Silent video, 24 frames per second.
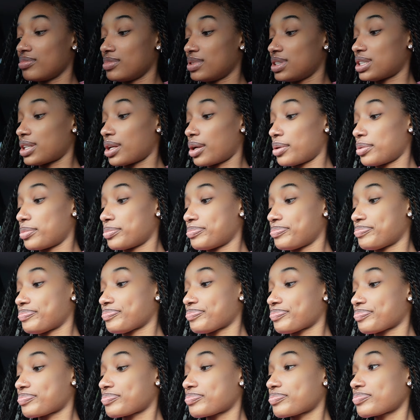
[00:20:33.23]
so.
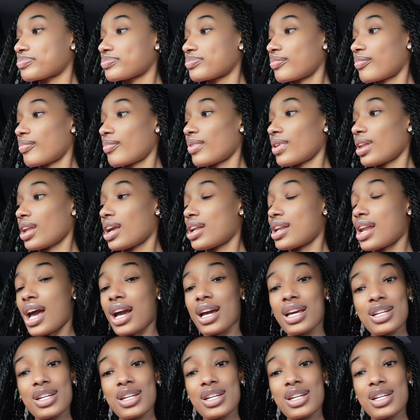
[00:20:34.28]
Not